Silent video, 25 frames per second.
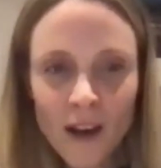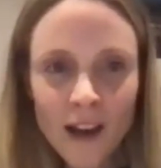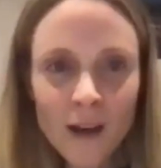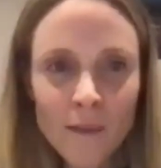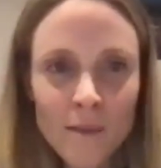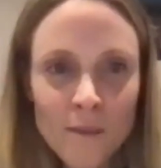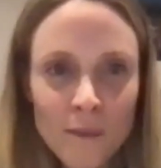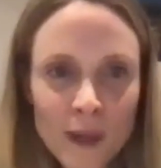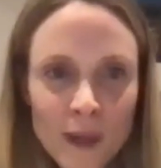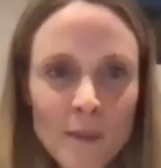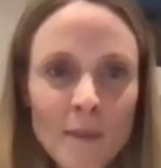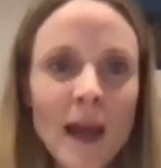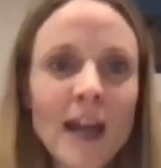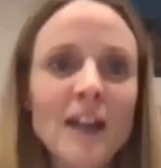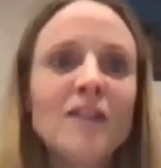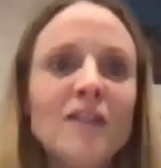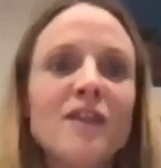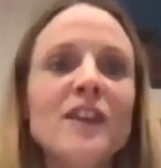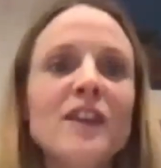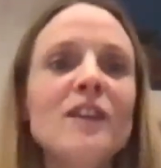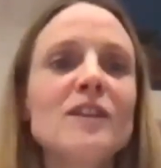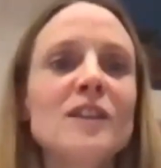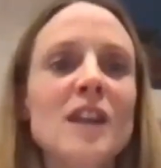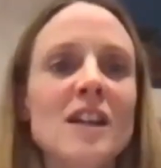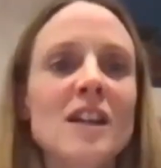we made
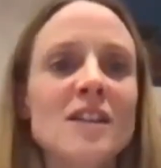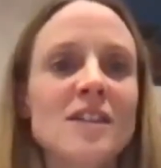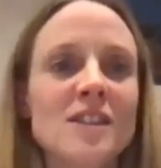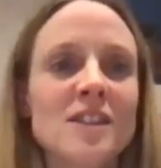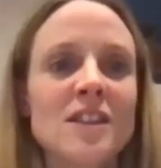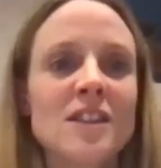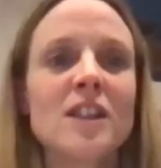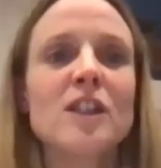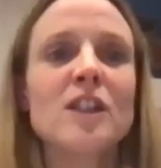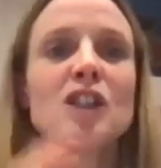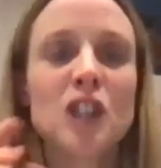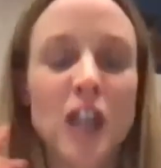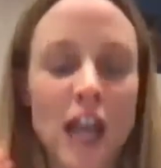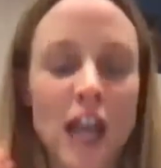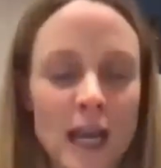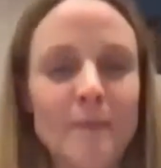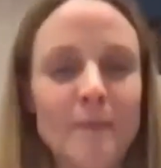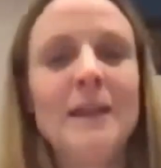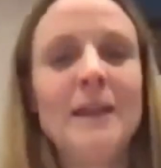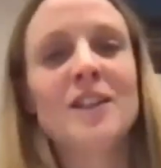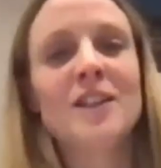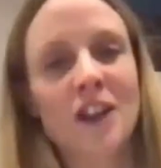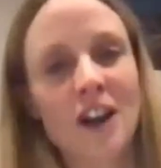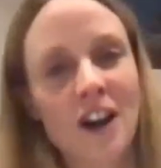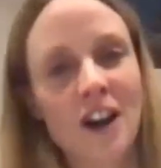Phil Dunster
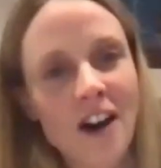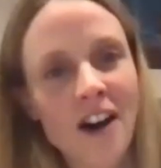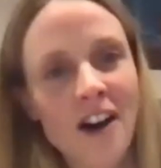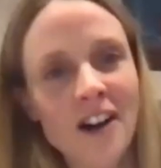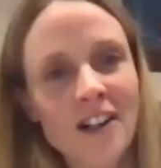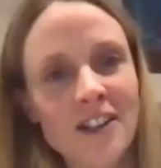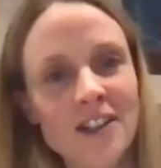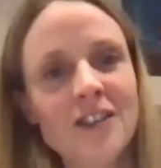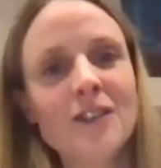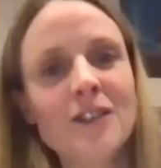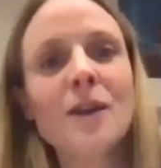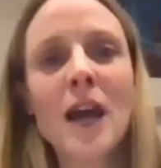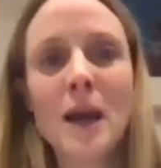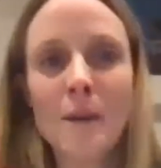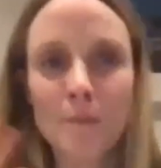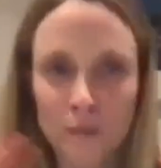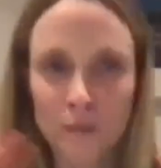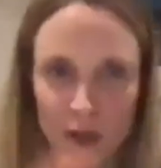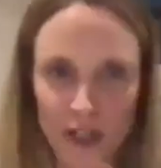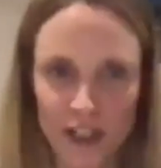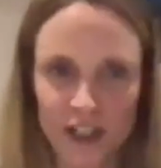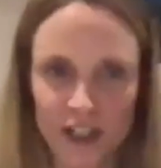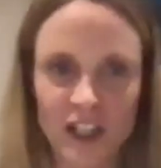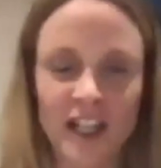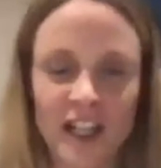Jamie Tart,
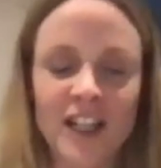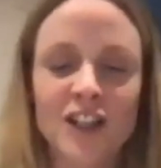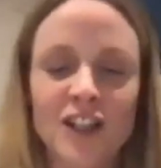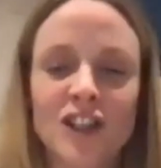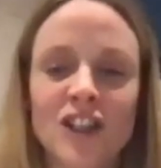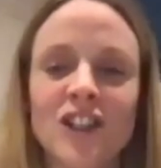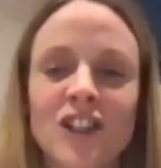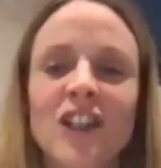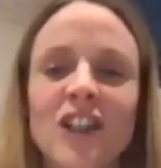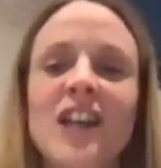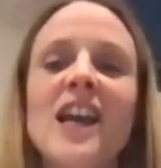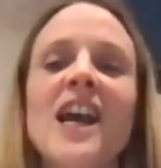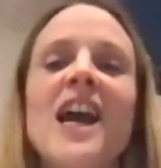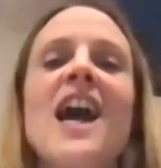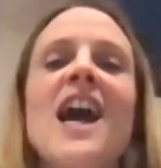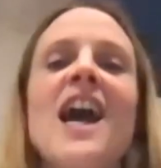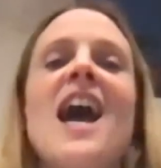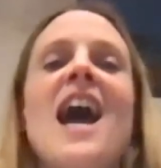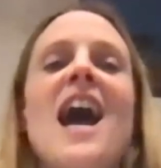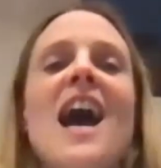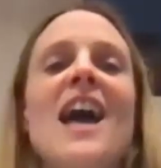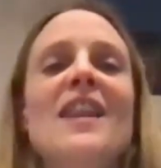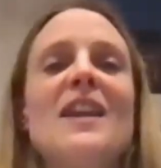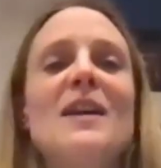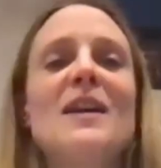British,
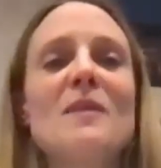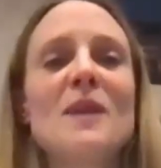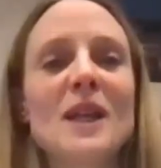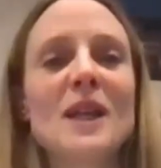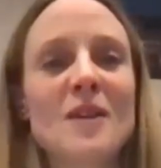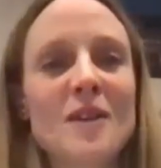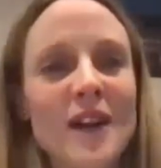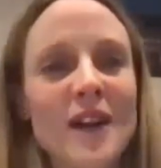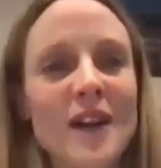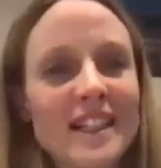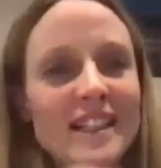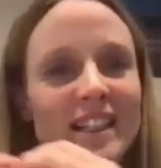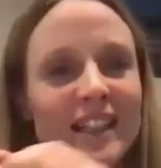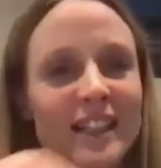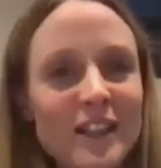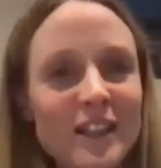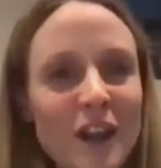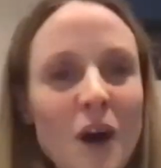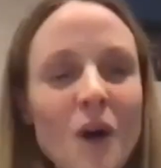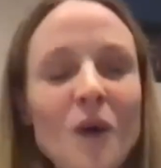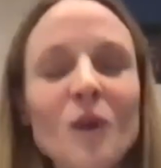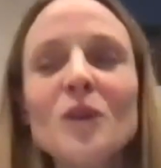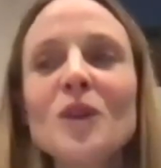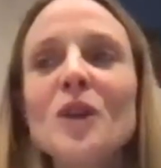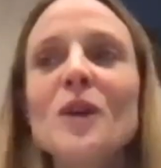and then we created this
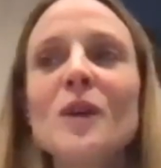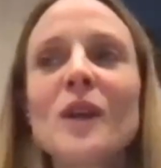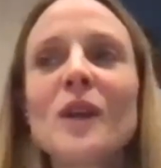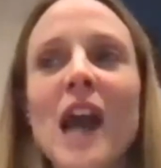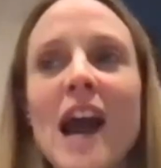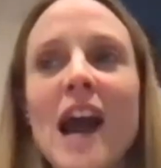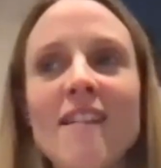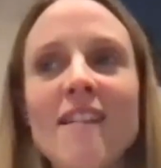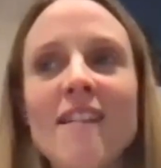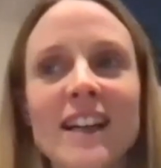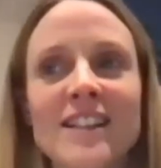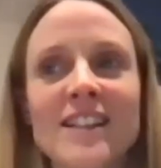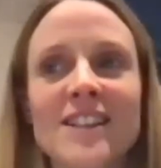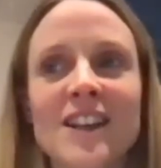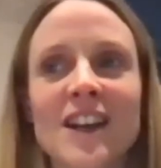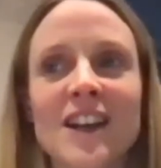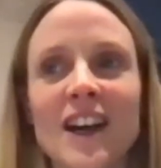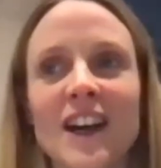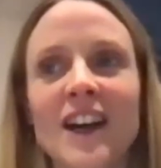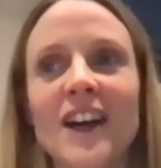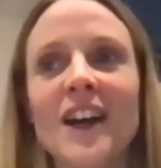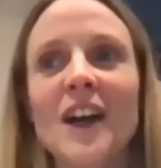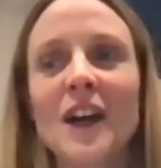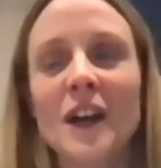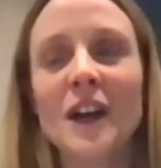whole new
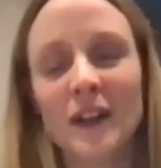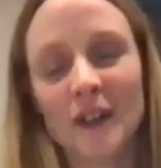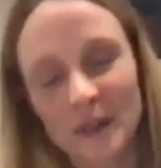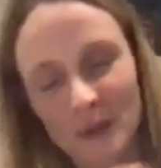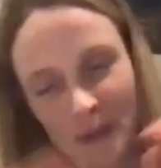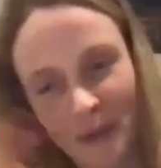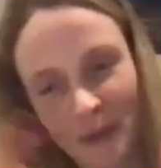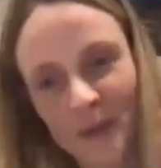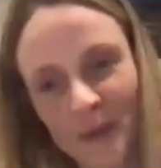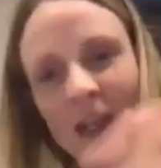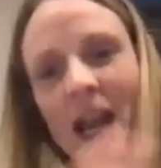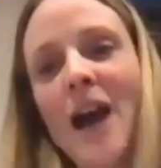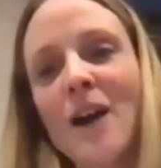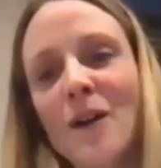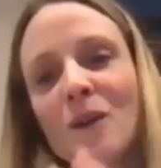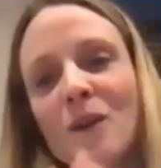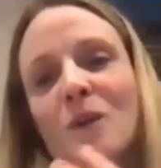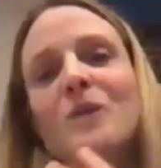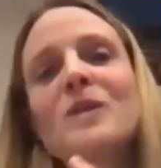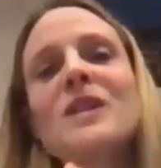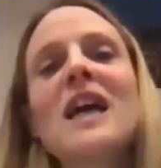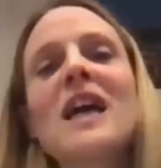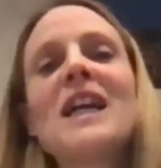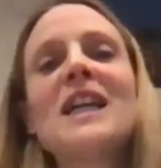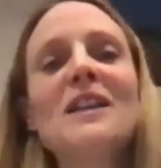character now
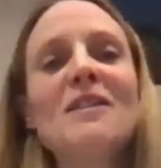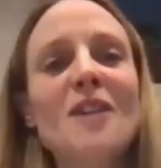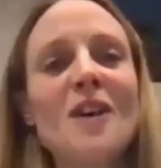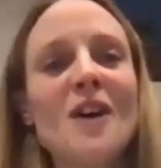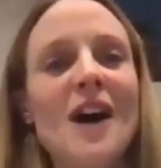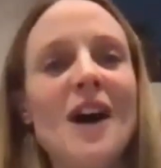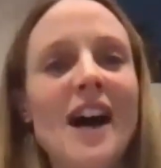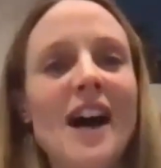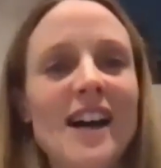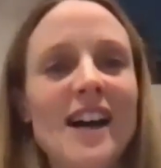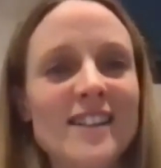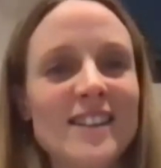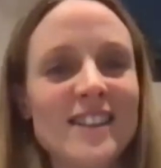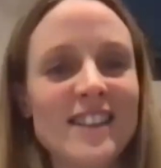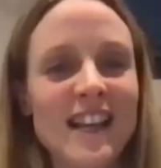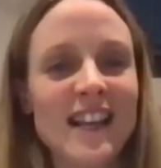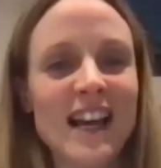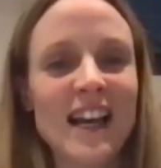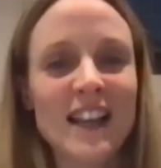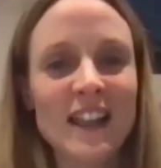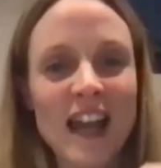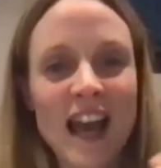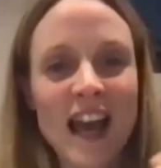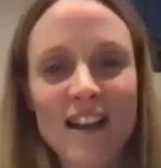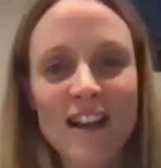called Danny Rojas,
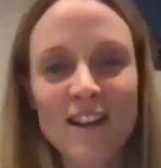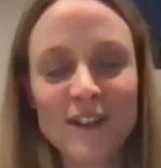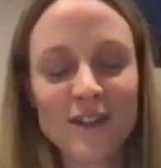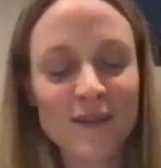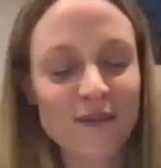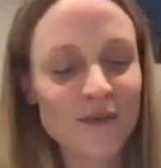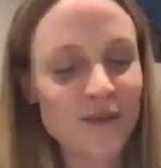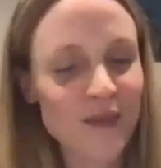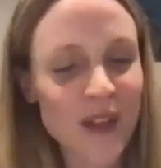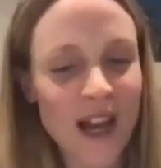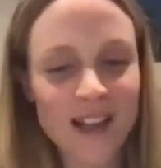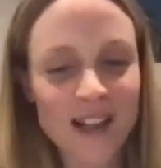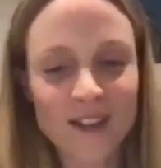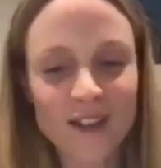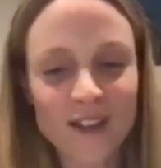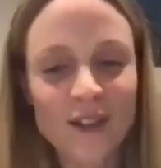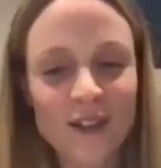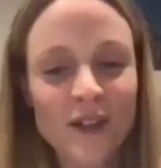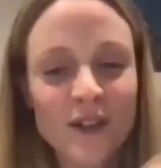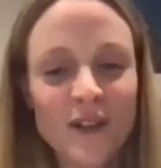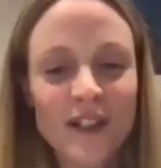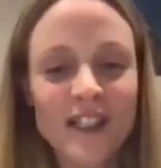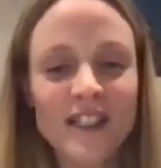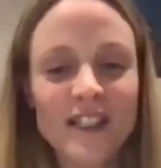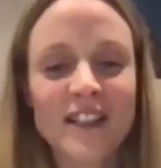and that's
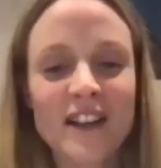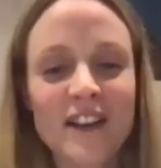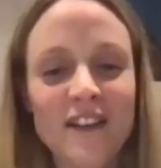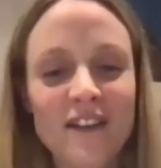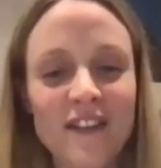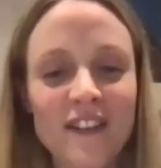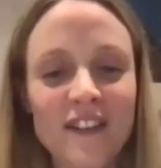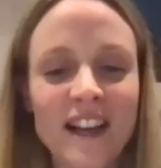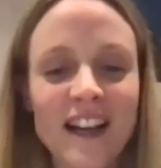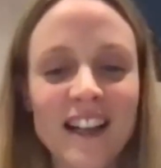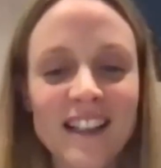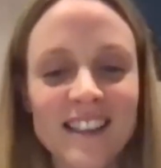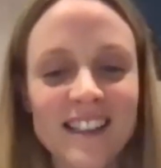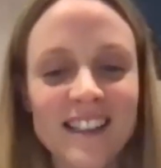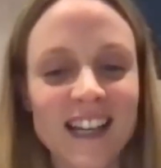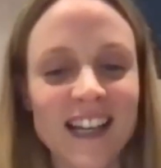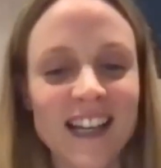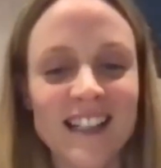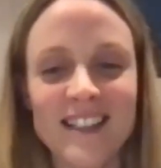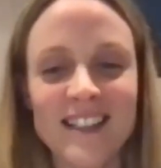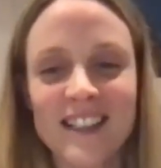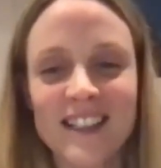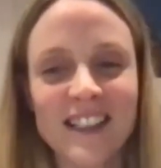your Cristo Fernandez.